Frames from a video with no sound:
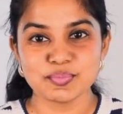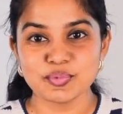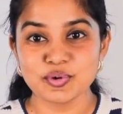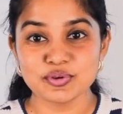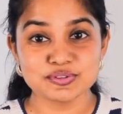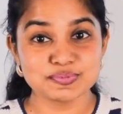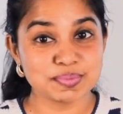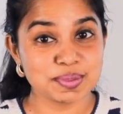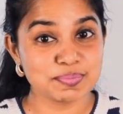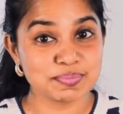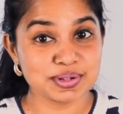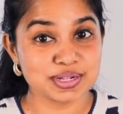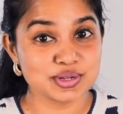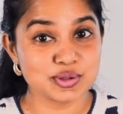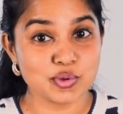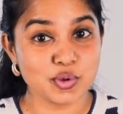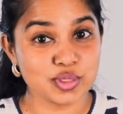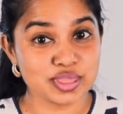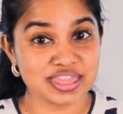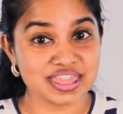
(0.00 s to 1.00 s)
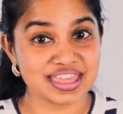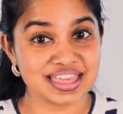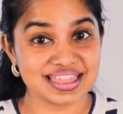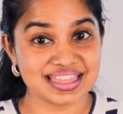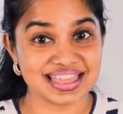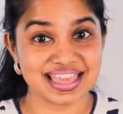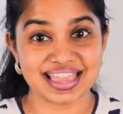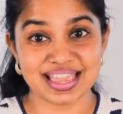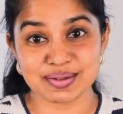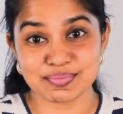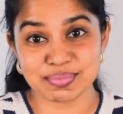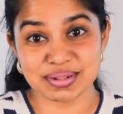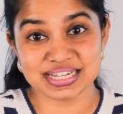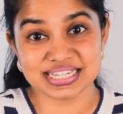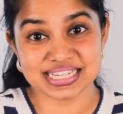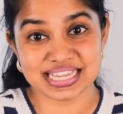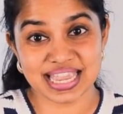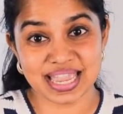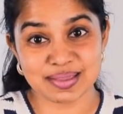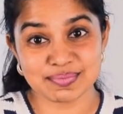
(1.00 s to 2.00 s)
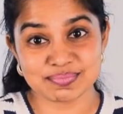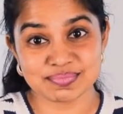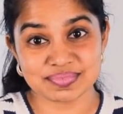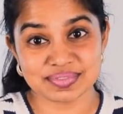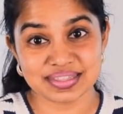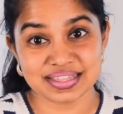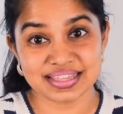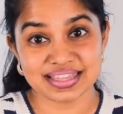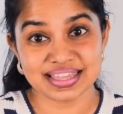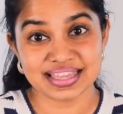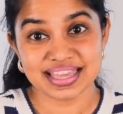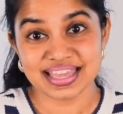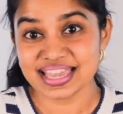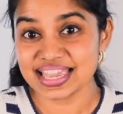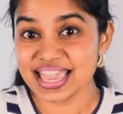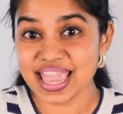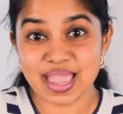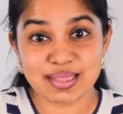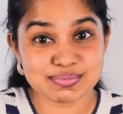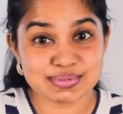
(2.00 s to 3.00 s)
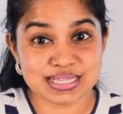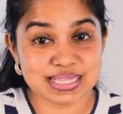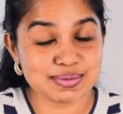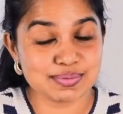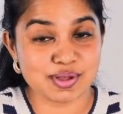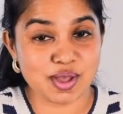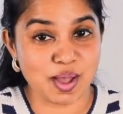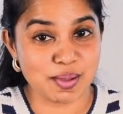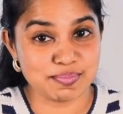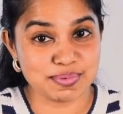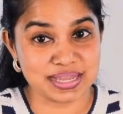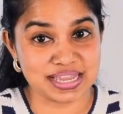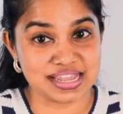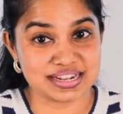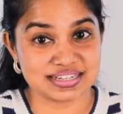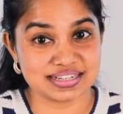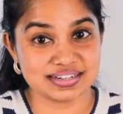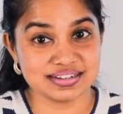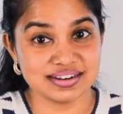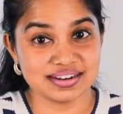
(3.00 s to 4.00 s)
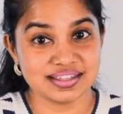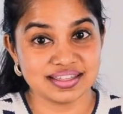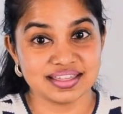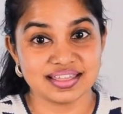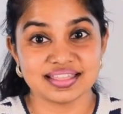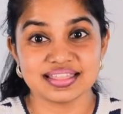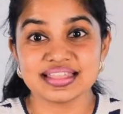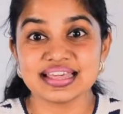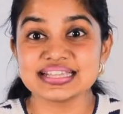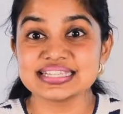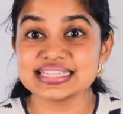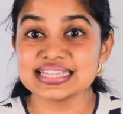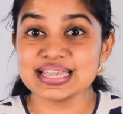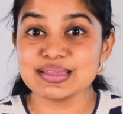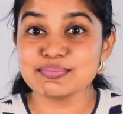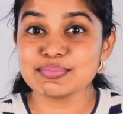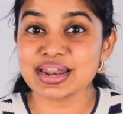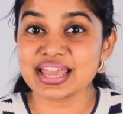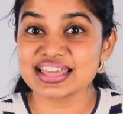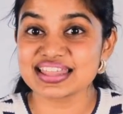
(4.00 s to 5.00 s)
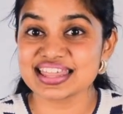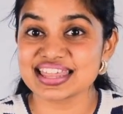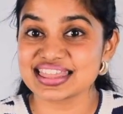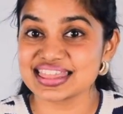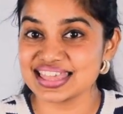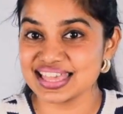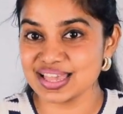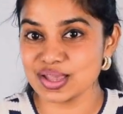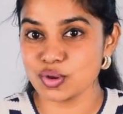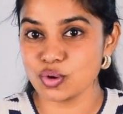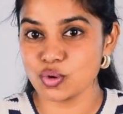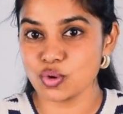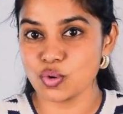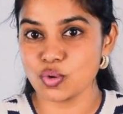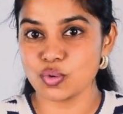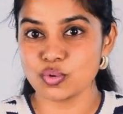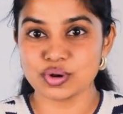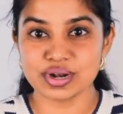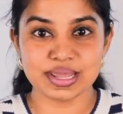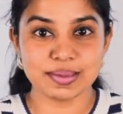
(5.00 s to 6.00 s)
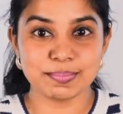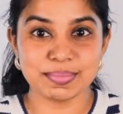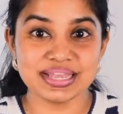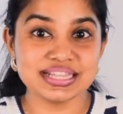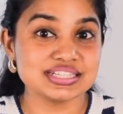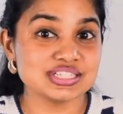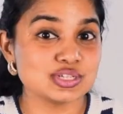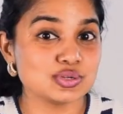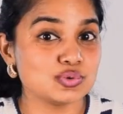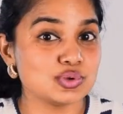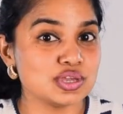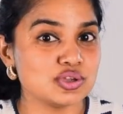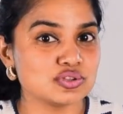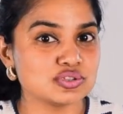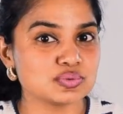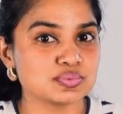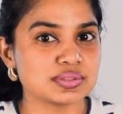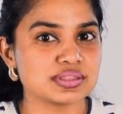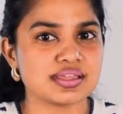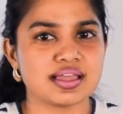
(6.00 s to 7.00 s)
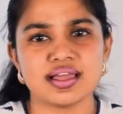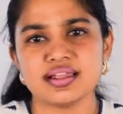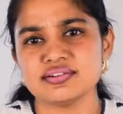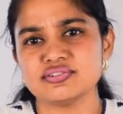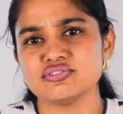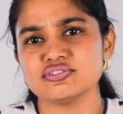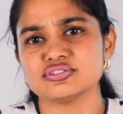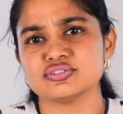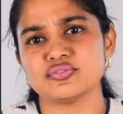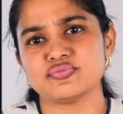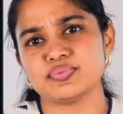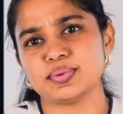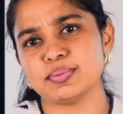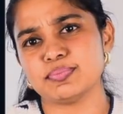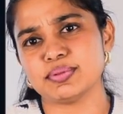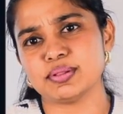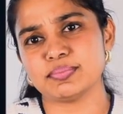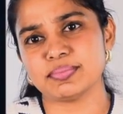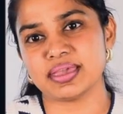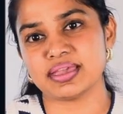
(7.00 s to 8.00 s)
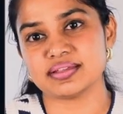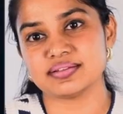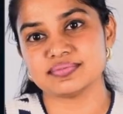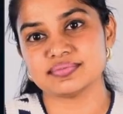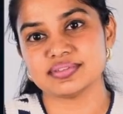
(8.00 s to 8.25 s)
Most people don't think they can build a game. Games seem complicated. They seem like the thing only big studios with hundreds of people make.